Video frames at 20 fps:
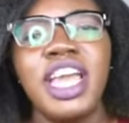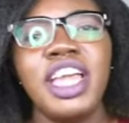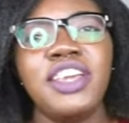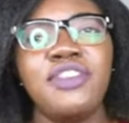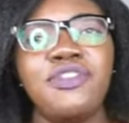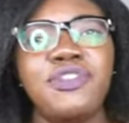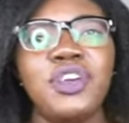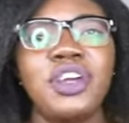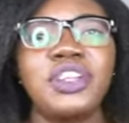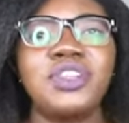
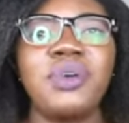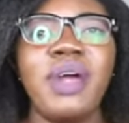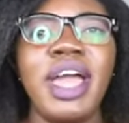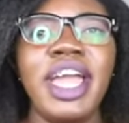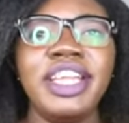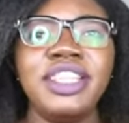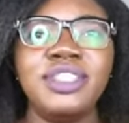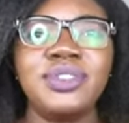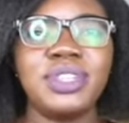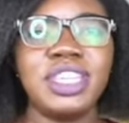If you are
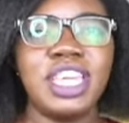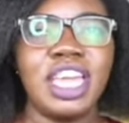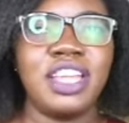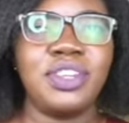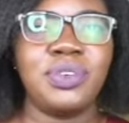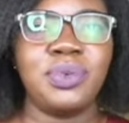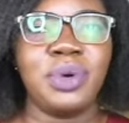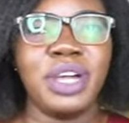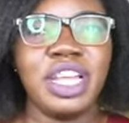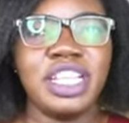trying to
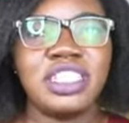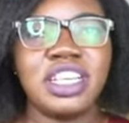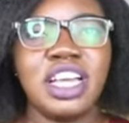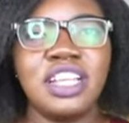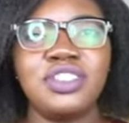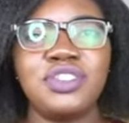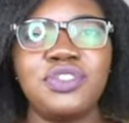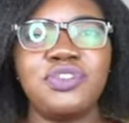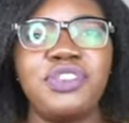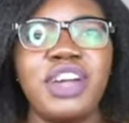gain weight
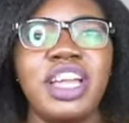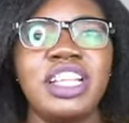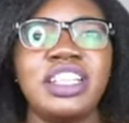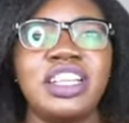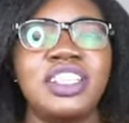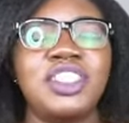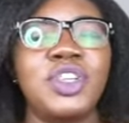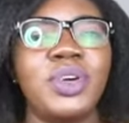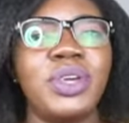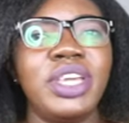and you find
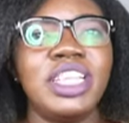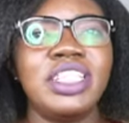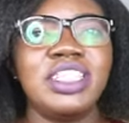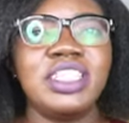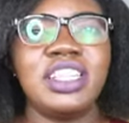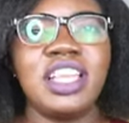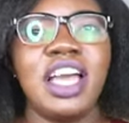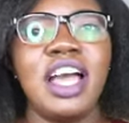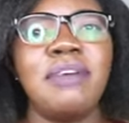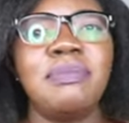that your
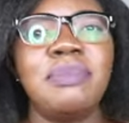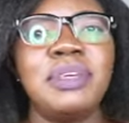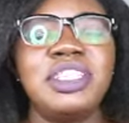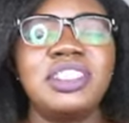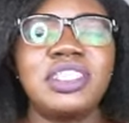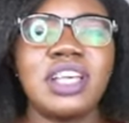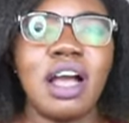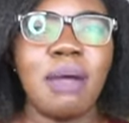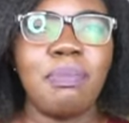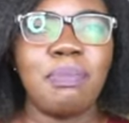eating
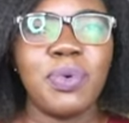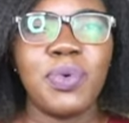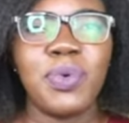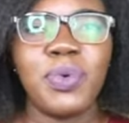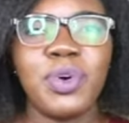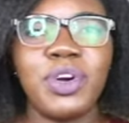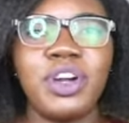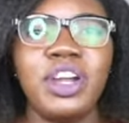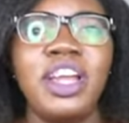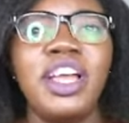habits are
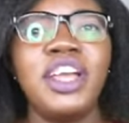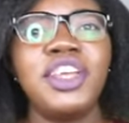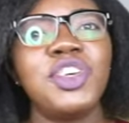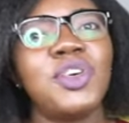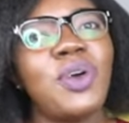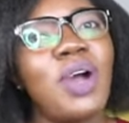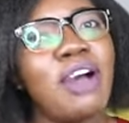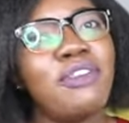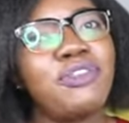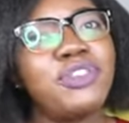poor,
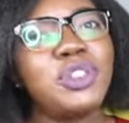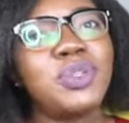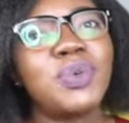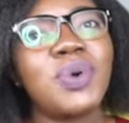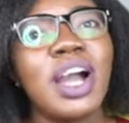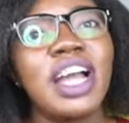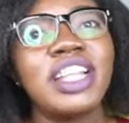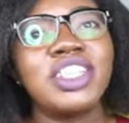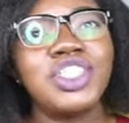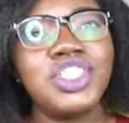you have
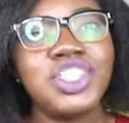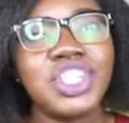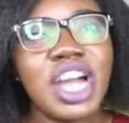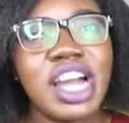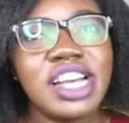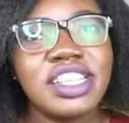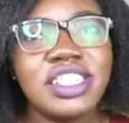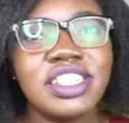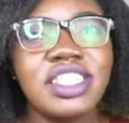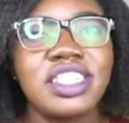to
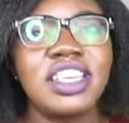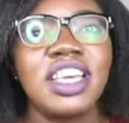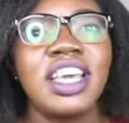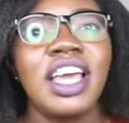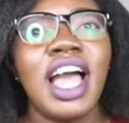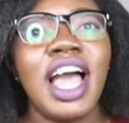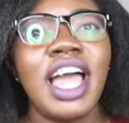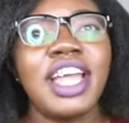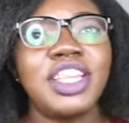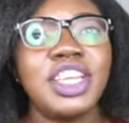adjust
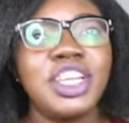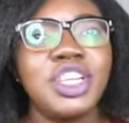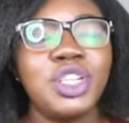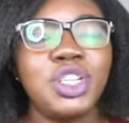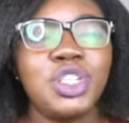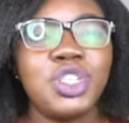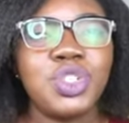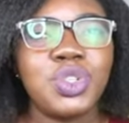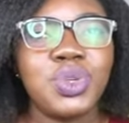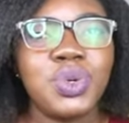and
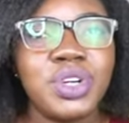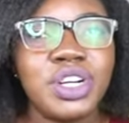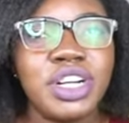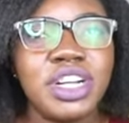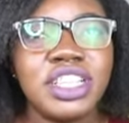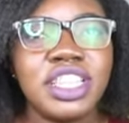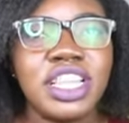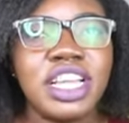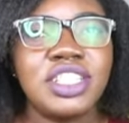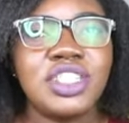
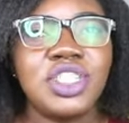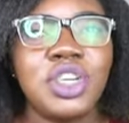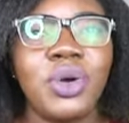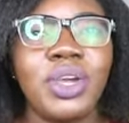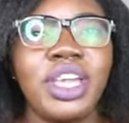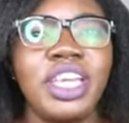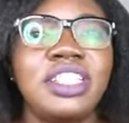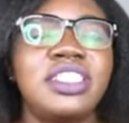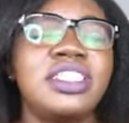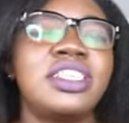ensure that your
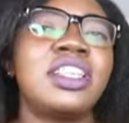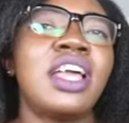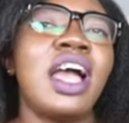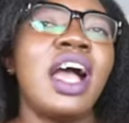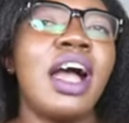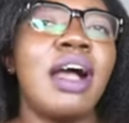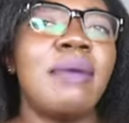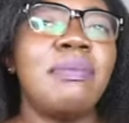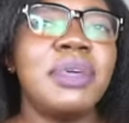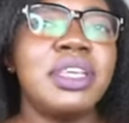eating
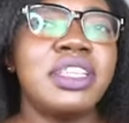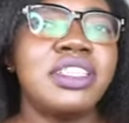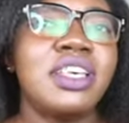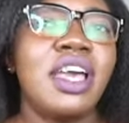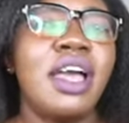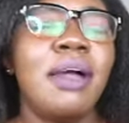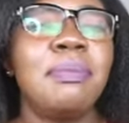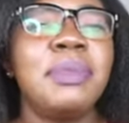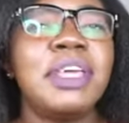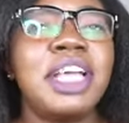habits
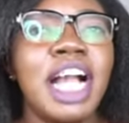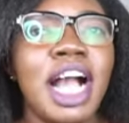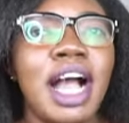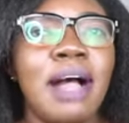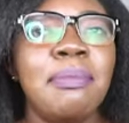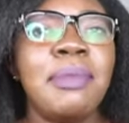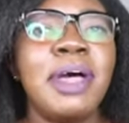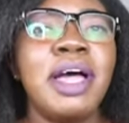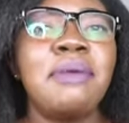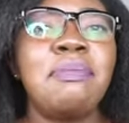
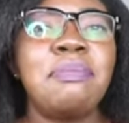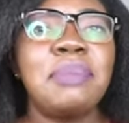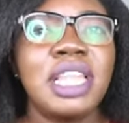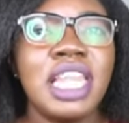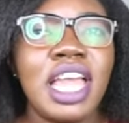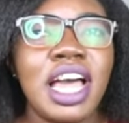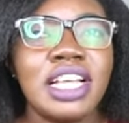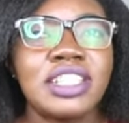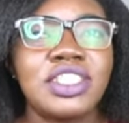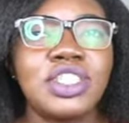become a
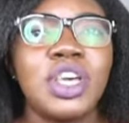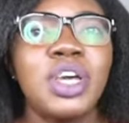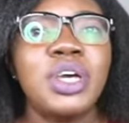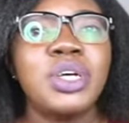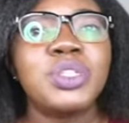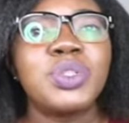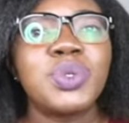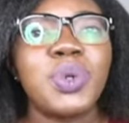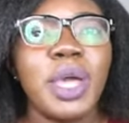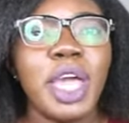plus
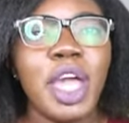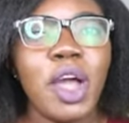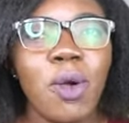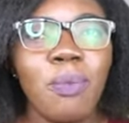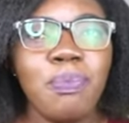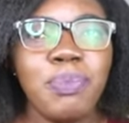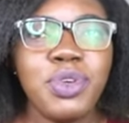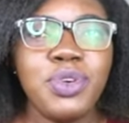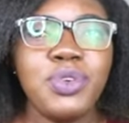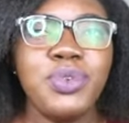to
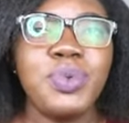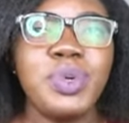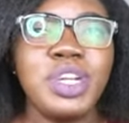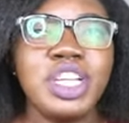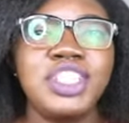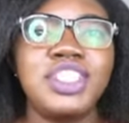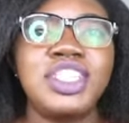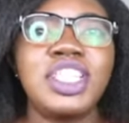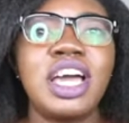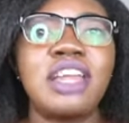help you
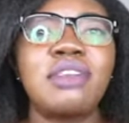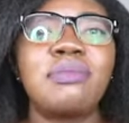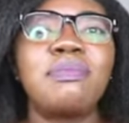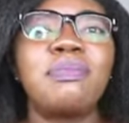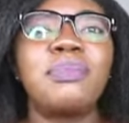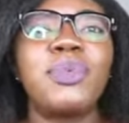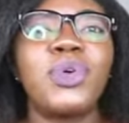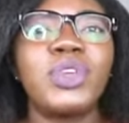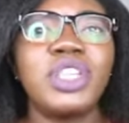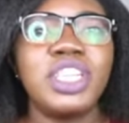reach
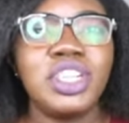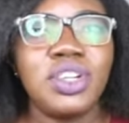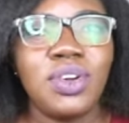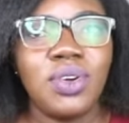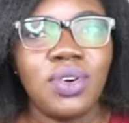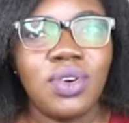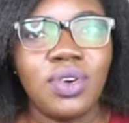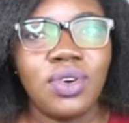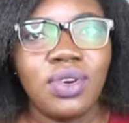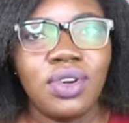that body
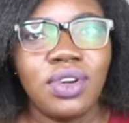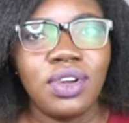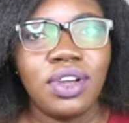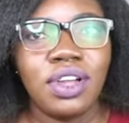goal.